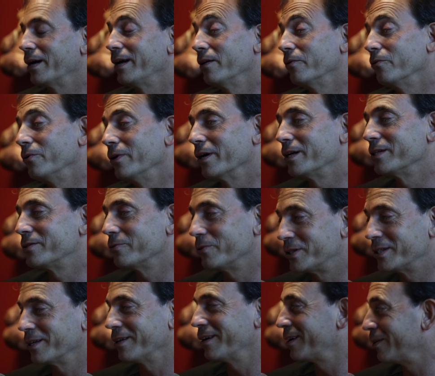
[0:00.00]
I didn't realize it would
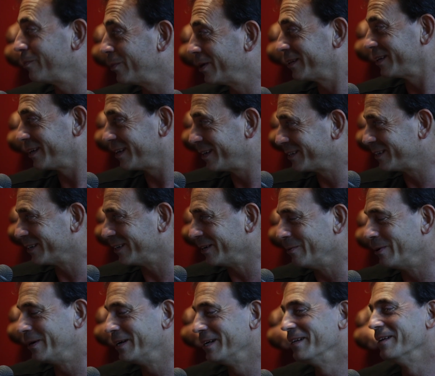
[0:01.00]
sell out a month ahead of time,
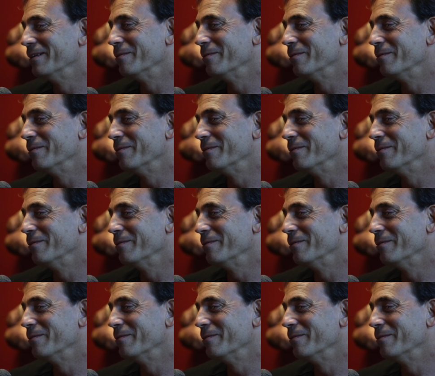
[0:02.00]
yeah.